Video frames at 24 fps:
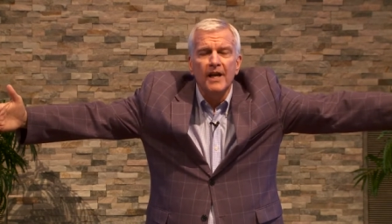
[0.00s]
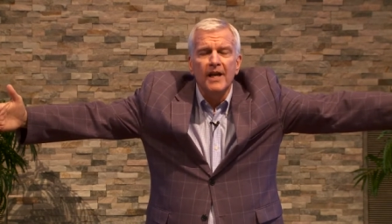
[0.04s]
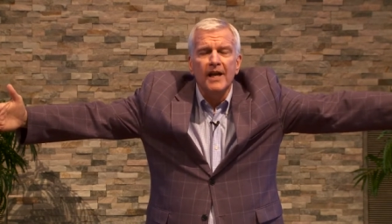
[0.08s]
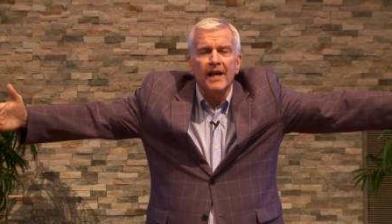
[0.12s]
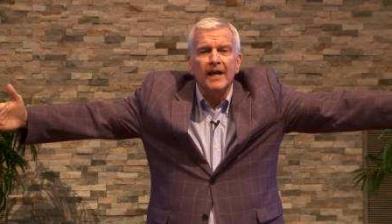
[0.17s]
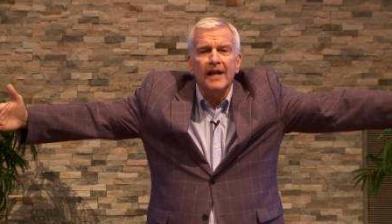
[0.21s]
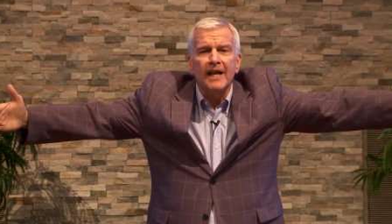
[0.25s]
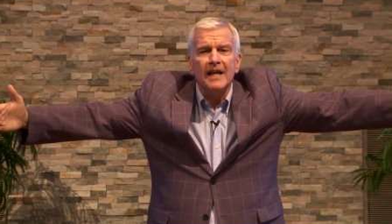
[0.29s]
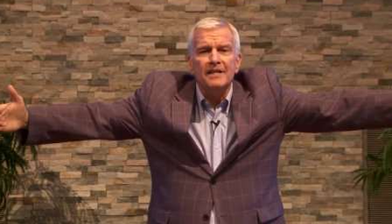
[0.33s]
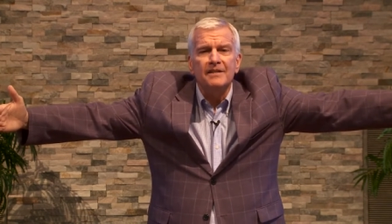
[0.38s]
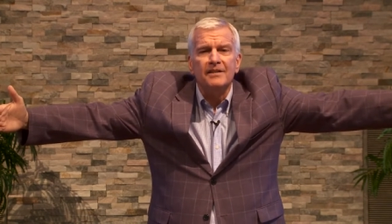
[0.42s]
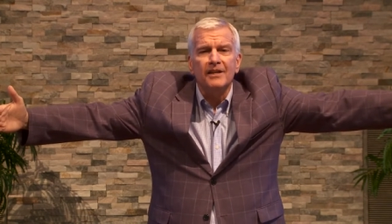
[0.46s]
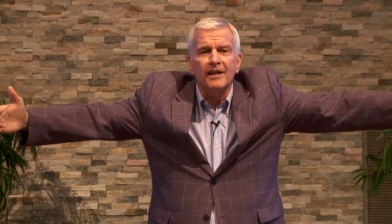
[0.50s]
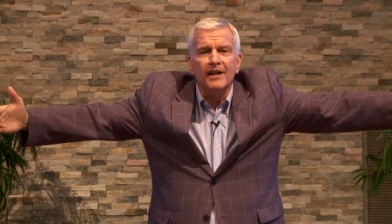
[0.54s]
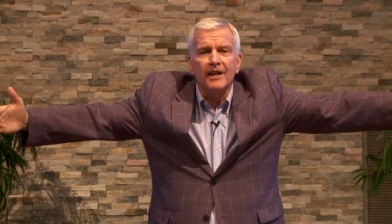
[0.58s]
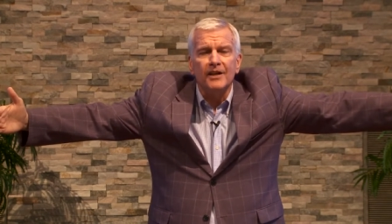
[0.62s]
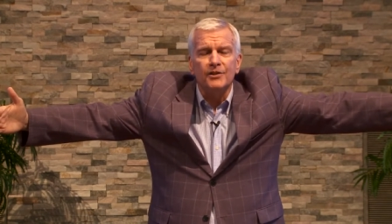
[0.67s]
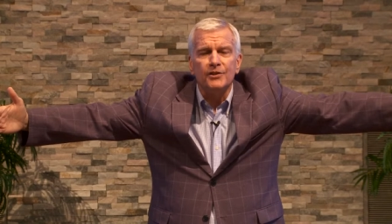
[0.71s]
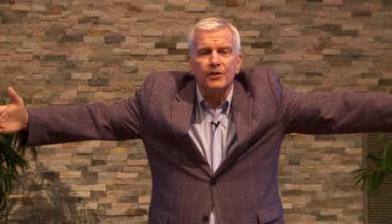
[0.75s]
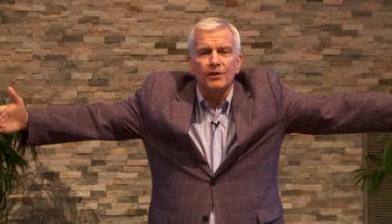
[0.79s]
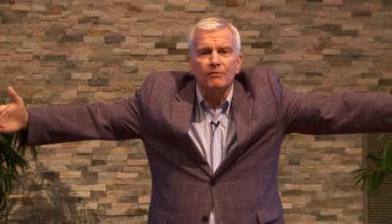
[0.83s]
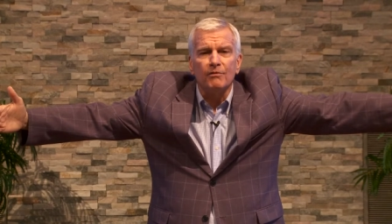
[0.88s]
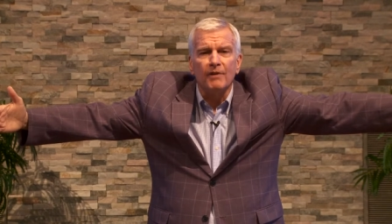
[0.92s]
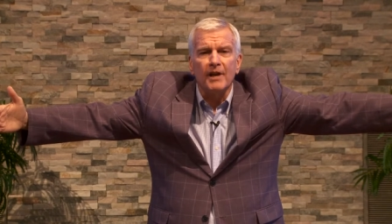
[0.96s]
and he did
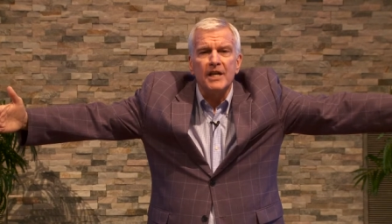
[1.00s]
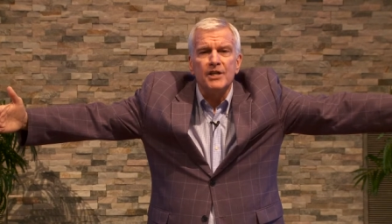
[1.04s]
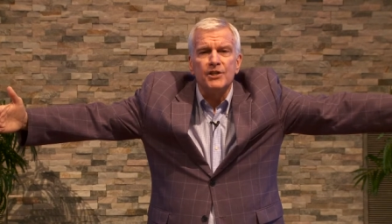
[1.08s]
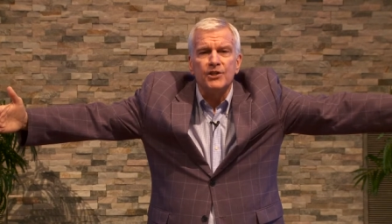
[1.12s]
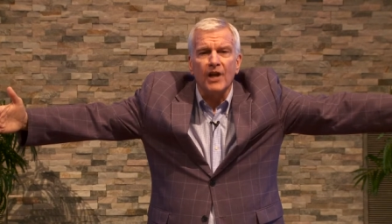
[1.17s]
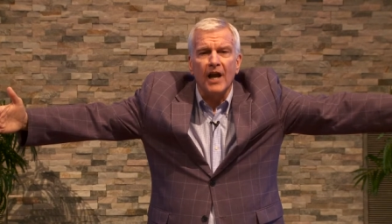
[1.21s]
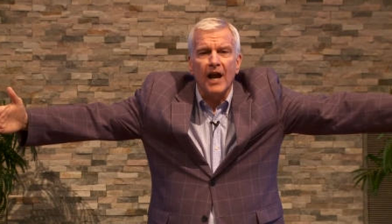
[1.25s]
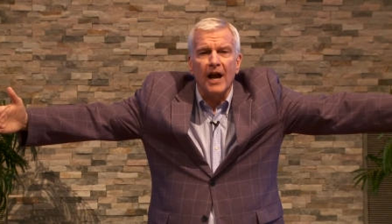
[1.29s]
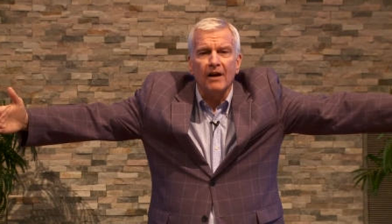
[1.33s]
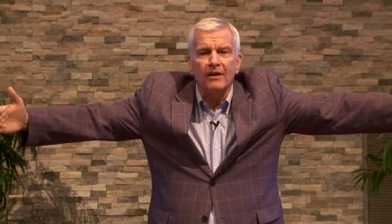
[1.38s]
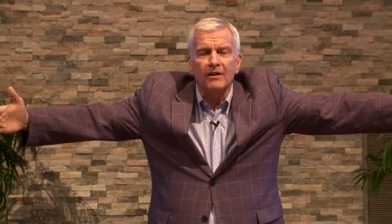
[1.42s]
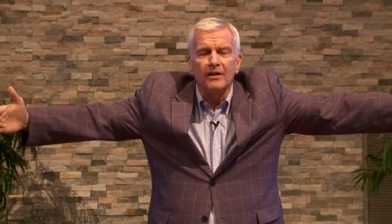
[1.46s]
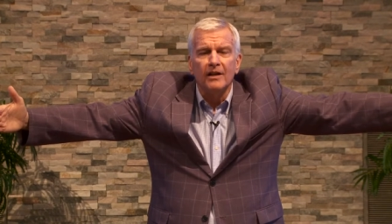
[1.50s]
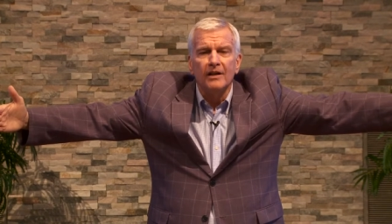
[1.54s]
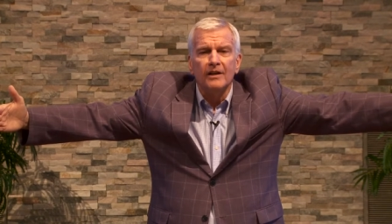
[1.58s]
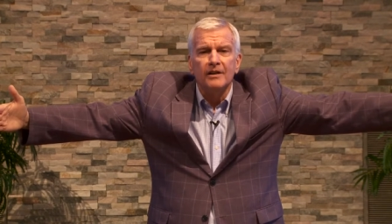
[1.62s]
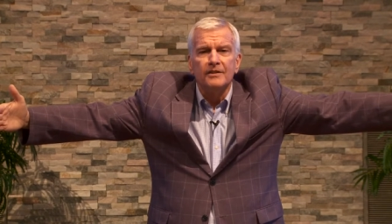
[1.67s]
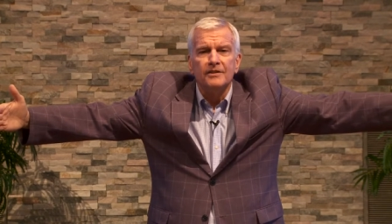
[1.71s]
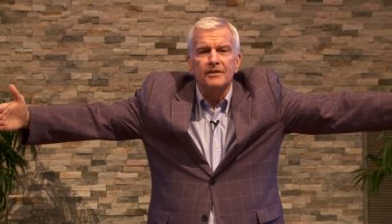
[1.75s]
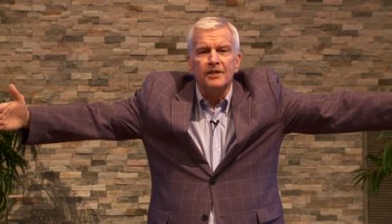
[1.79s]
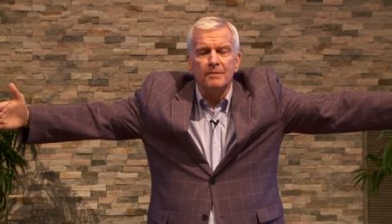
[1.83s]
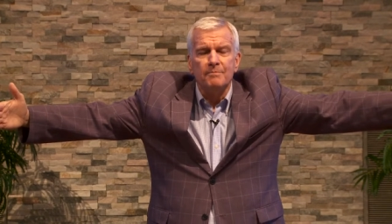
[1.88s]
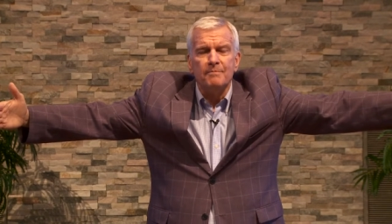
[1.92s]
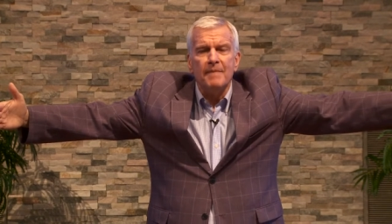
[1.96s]
it to reach
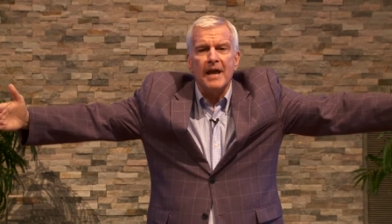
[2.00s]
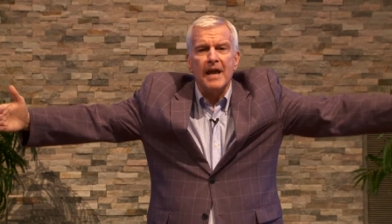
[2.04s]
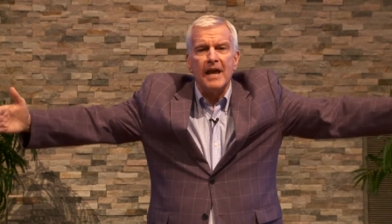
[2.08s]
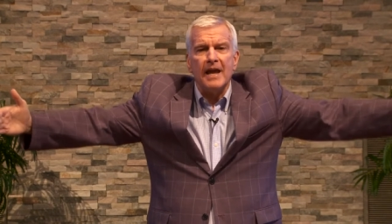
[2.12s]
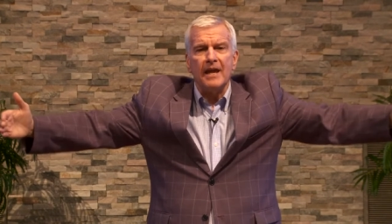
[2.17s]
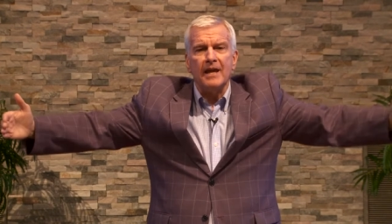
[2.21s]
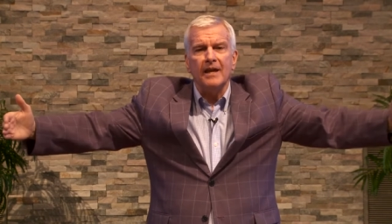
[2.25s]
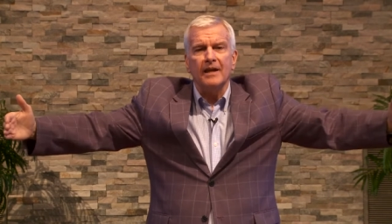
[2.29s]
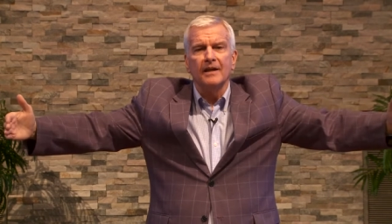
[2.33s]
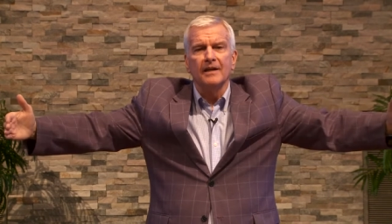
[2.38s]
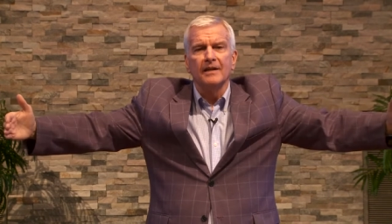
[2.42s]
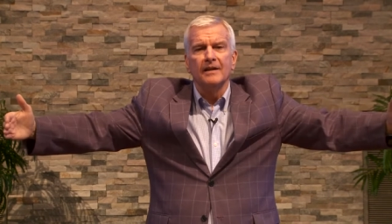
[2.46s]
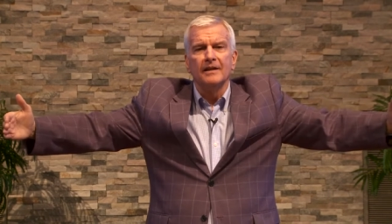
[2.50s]
out to me.